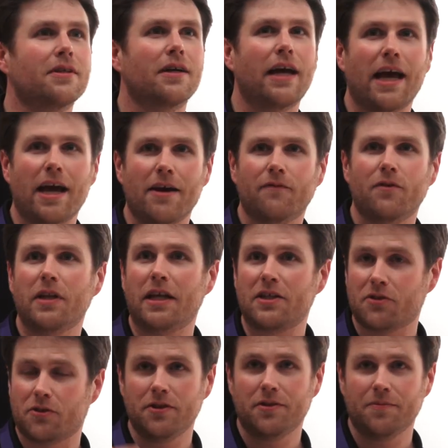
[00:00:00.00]
A handful, that's
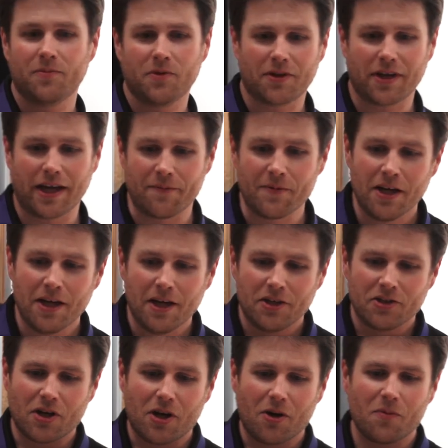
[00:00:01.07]
good, okay.
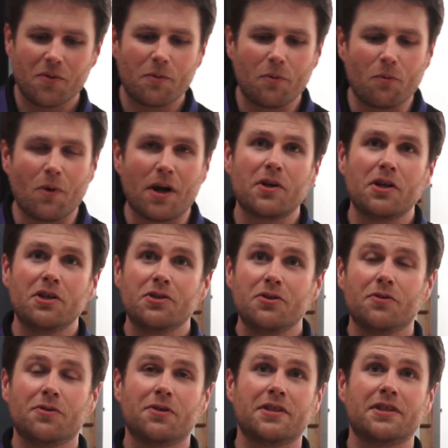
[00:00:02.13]
So what I'm going to do
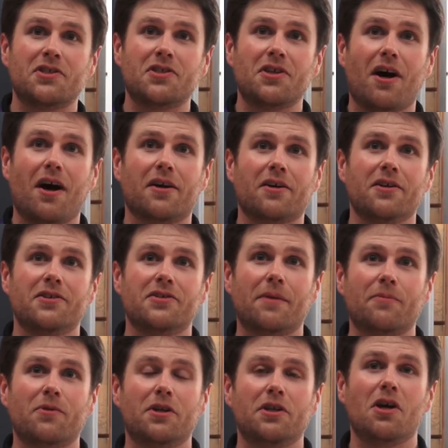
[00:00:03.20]
during this talk is
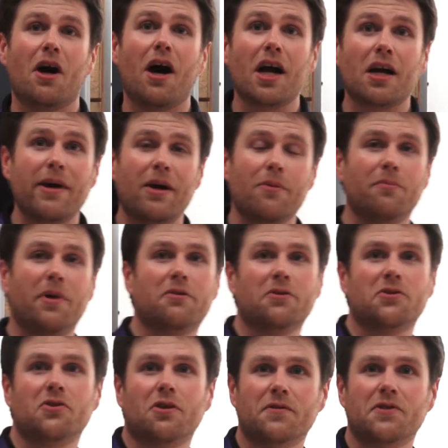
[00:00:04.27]
I'm going to talk about
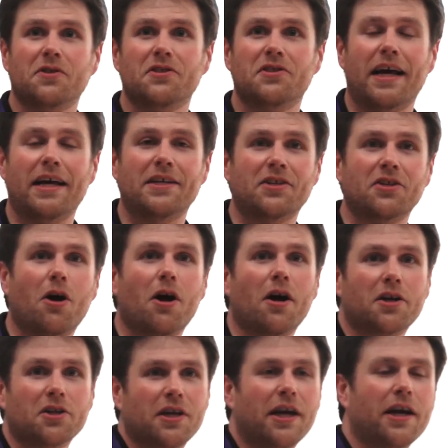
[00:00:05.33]
microservices as an
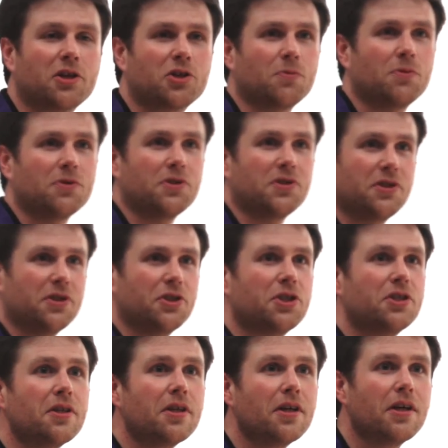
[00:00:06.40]
architectural
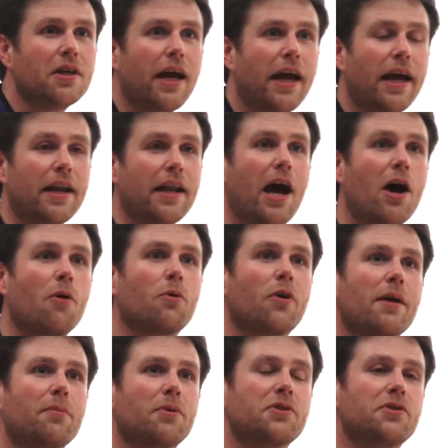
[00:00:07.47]
decision and how we're
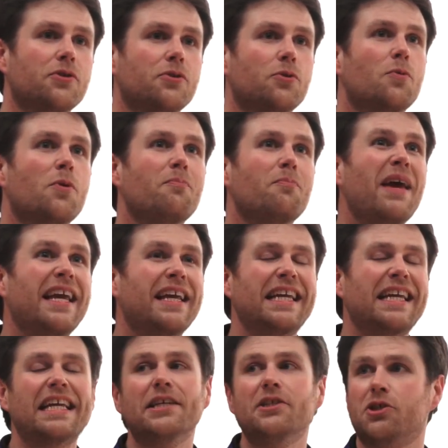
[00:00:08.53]
able to make it
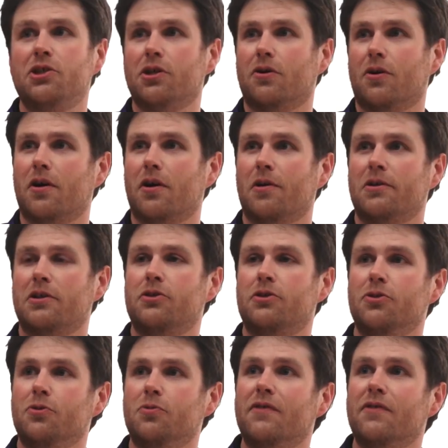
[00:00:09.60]
easier
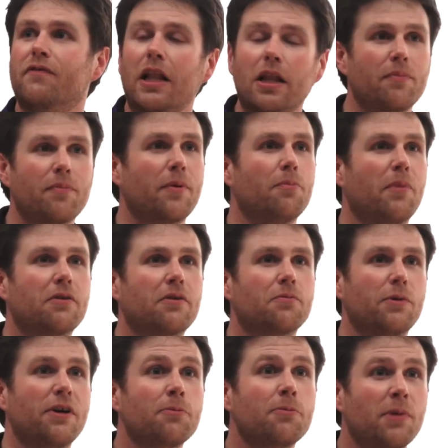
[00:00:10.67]
to develop
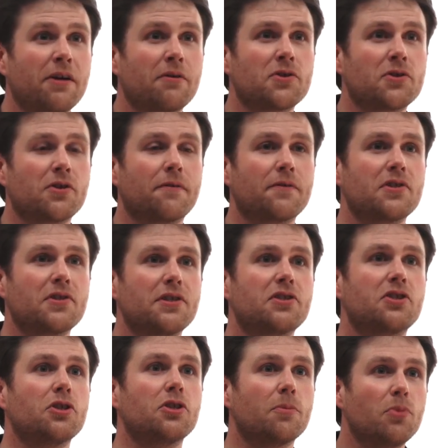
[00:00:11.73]
with microservices,
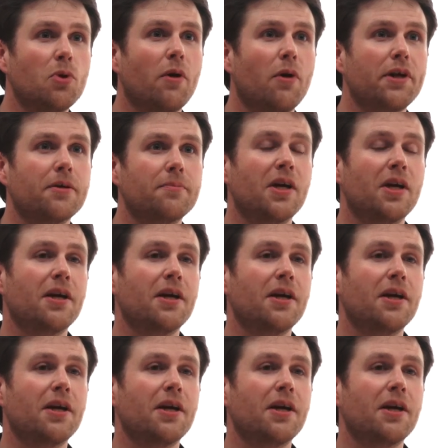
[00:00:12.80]
to deploy them,